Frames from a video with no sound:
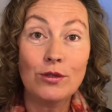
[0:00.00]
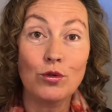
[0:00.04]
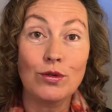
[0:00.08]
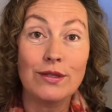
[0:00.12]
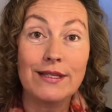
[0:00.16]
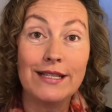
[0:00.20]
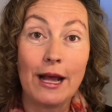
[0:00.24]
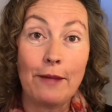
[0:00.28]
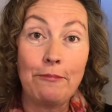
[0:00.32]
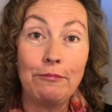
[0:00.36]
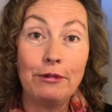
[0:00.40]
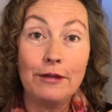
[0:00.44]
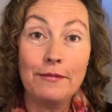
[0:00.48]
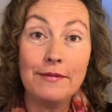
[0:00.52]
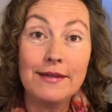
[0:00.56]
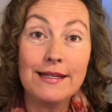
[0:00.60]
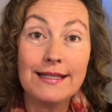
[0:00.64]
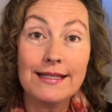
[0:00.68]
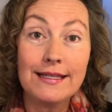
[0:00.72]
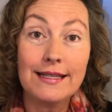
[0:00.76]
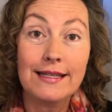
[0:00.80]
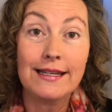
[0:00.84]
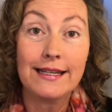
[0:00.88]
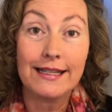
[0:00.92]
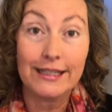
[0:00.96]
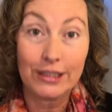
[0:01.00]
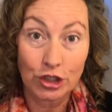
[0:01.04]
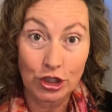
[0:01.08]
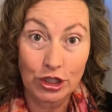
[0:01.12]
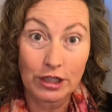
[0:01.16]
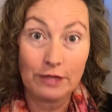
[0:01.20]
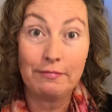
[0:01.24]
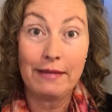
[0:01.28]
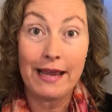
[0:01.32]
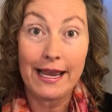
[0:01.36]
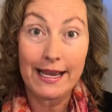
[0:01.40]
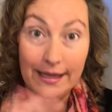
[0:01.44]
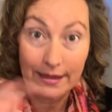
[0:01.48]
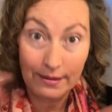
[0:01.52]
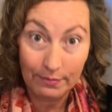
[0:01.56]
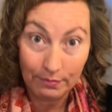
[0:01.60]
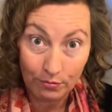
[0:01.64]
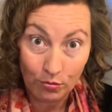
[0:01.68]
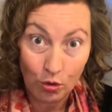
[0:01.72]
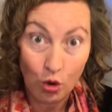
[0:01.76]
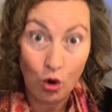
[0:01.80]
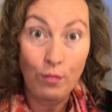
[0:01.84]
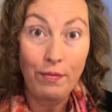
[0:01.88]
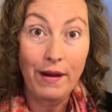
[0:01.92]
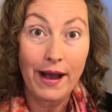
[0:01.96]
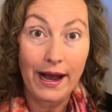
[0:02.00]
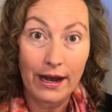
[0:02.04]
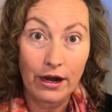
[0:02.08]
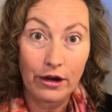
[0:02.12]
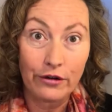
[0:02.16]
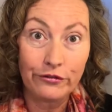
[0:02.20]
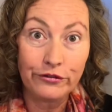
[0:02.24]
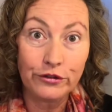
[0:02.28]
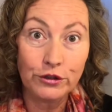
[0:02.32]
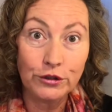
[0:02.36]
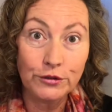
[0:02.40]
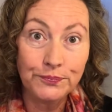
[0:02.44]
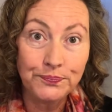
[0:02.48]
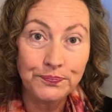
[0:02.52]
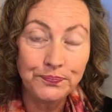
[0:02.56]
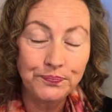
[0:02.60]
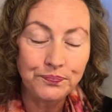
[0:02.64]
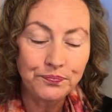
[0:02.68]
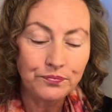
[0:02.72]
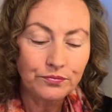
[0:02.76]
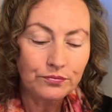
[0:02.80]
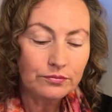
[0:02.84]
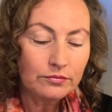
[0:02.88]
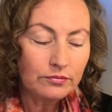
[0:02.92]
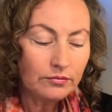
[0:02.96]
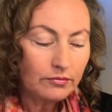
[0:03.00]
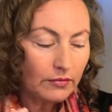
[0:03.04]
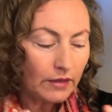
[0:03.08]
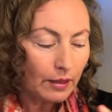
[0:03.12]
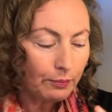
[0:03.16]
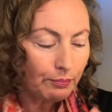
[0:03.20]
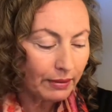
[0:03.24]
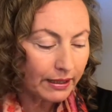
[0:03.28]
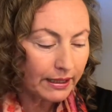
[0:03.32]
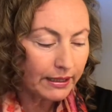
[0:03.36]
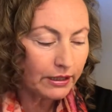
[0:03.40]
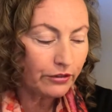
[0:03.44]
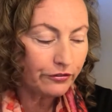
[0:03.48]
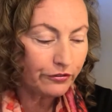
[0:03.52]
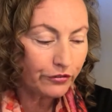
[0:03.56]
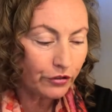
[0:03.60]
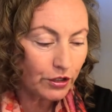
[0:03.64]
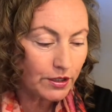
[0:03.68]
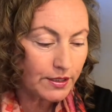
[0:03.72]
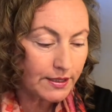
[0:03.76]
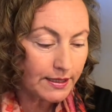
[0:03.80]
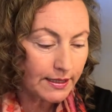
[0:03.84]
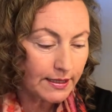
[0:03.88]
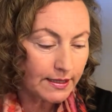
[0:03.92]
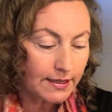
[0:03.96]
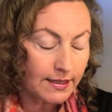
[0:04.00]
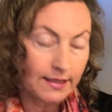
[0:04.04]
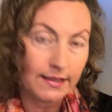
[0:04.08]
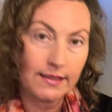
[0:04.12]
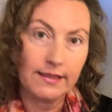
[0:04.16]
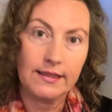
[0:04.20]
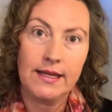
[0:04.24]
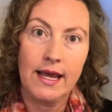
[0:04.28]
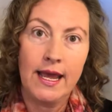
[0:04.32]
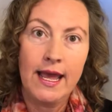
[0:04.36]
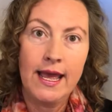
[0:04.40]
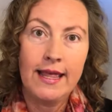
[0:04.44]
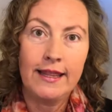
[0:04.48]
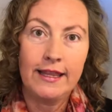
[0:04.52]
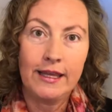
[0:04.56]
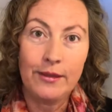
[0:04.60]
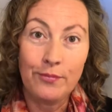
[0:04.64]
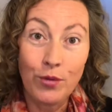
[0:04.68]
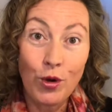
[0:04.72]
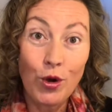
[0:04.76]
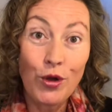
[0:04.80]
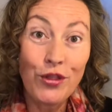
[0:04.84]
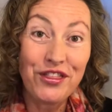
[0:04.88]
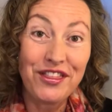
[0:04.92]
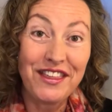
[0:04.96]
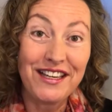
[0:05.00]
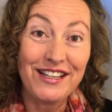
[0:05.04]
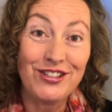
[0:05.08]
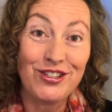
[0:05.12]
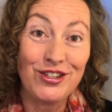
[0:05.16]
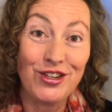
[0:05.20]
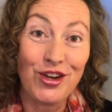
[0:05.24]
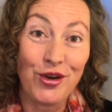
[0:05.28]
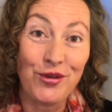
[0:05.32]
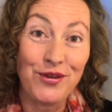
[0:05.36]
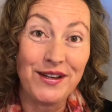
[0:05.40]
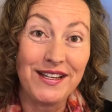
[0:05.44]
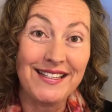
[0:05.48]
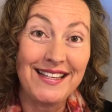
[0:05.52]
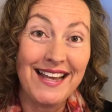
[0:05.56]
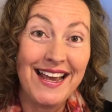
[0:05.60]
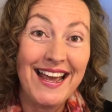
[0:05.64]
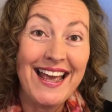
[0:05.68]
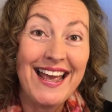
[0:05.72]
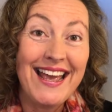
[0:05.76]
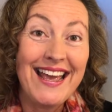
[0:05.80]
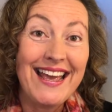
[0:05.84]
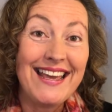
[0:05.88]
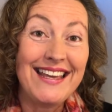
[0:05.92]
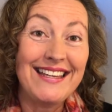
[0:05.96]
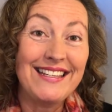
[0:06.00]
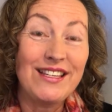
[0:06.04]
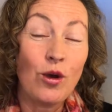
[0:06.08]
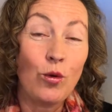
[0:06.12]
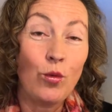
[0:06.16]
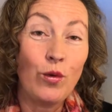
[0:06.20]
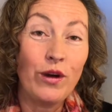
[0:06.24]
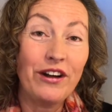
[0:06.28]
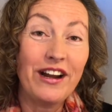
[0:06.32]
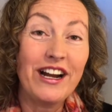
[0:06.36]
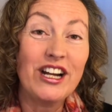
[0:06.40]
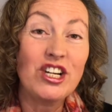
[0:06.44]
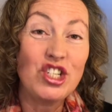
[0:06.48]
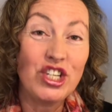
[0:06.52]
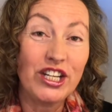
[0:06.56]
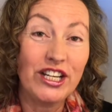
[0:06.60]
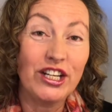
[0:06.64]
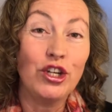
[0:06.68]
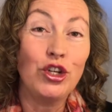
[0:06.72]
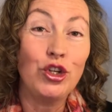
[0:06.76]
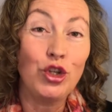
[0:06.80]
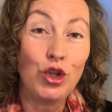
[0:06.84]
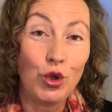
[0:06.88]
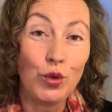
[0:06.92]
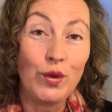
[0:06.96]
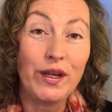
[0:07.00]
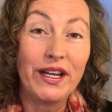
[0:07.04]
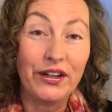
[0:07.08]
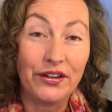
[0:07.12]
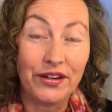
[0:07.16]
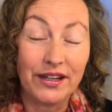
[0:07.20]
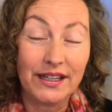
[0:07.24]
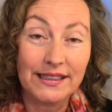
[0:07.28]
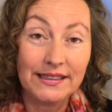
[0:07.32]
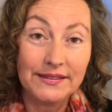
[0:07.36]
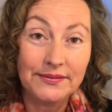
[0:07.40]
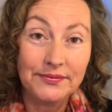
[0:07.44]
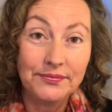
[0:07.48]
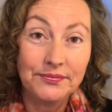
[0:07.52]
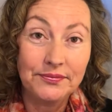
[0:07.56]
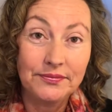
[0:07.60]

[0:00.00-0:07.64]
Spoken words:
or supplements that actually make it more powerful. But in the first instance, the important thing to know is that we're actually in a new era.